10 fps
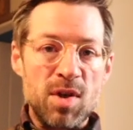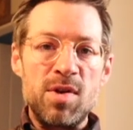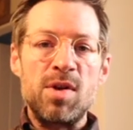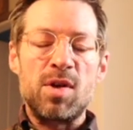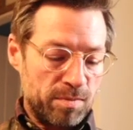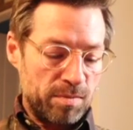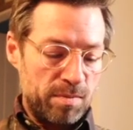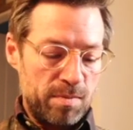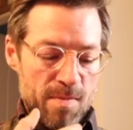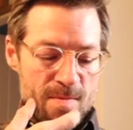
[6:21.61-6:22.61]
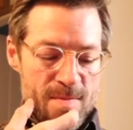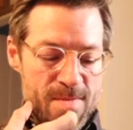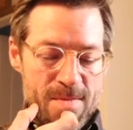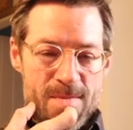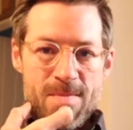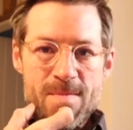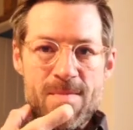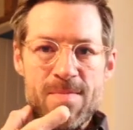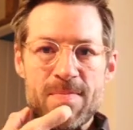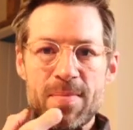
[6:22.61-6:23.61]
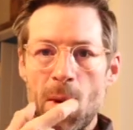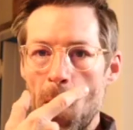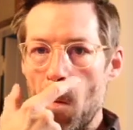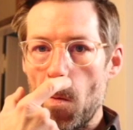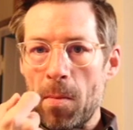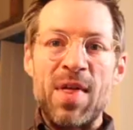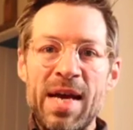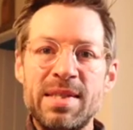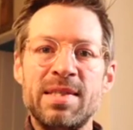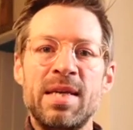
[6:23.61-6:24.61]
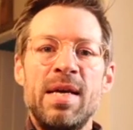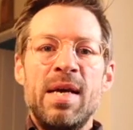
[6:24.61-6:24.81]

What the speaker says: So you could use a version of that.